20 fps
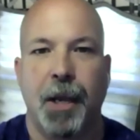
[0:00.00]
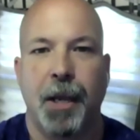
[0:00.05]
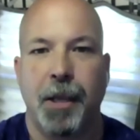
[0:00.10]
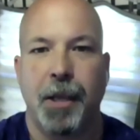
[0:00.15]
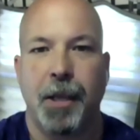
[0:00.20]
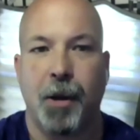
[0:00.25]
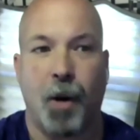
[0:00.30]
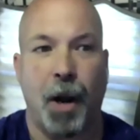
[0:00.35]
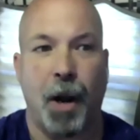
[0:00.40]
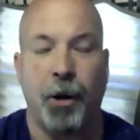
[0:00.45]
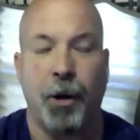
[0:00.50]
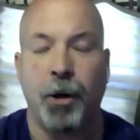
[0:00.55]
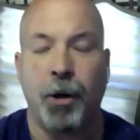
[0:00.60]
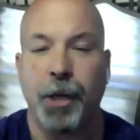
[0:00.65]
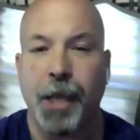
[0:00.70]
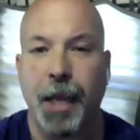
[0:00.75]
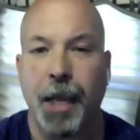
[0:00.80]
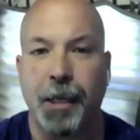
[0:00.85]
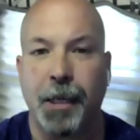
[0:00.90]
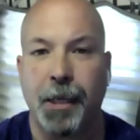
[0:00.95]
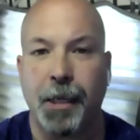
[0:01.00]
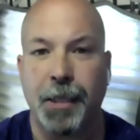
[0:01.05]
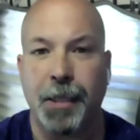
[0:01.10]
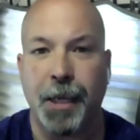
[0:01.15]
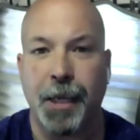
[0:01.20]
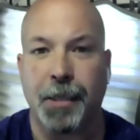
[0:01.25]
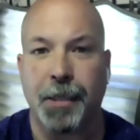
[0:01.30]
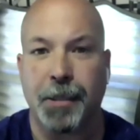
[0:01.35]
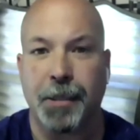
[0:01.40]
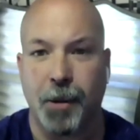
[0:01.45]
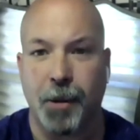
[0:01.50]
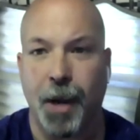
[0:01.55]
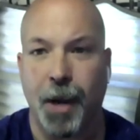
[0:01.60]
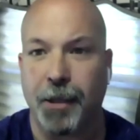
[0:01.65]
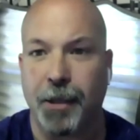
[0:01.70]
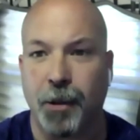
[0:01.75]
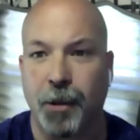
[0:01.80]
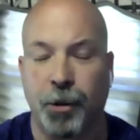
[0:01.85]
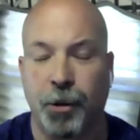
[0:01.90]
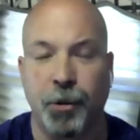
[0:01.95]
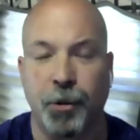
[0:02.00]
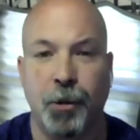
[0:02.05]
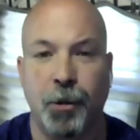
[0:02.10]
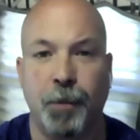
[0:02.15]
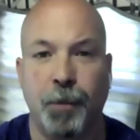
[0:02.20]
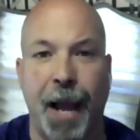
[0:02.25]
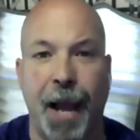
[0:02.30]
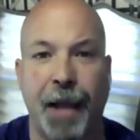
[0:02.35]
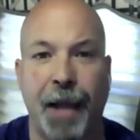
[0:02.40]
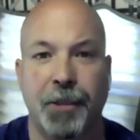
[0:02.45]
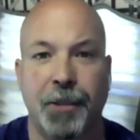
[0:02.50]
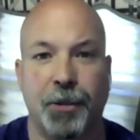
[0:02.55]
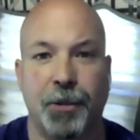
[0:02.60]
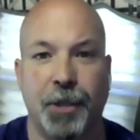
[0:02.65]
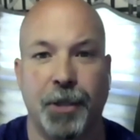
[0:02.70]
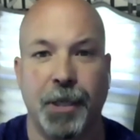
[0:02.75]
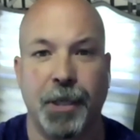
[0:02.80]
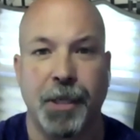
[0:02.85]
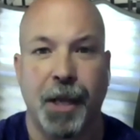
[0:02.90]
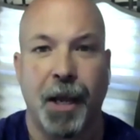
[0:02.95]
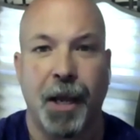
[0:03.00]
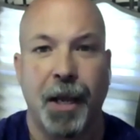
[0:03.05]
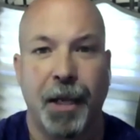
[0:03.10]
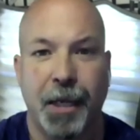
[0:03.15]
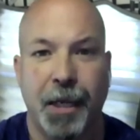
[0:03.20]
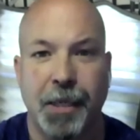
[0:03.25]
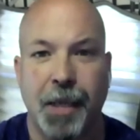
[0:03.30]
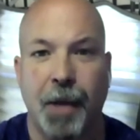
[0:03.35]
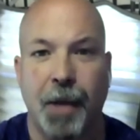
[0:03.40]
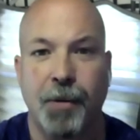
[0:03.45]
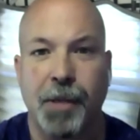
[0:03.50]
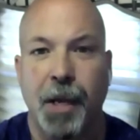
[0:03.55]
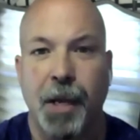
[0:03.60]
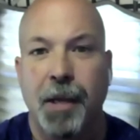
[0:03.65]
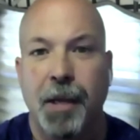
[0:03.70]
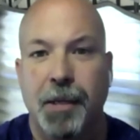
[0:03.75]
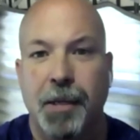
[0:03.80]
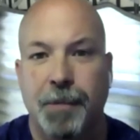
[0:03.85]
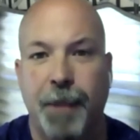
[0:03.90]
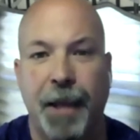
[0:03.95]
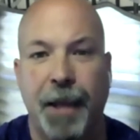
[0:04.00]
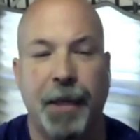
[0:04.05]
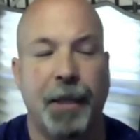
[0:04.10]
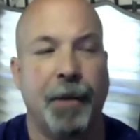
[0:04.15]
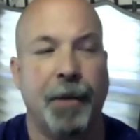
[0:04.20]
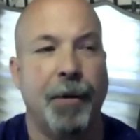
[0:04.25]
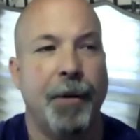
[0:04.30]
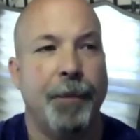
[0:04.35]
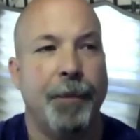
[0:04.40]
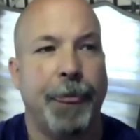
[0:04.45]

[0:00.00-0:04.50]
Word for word: You know, I herniated a disc, so I had to go through two back surgeries because I was spending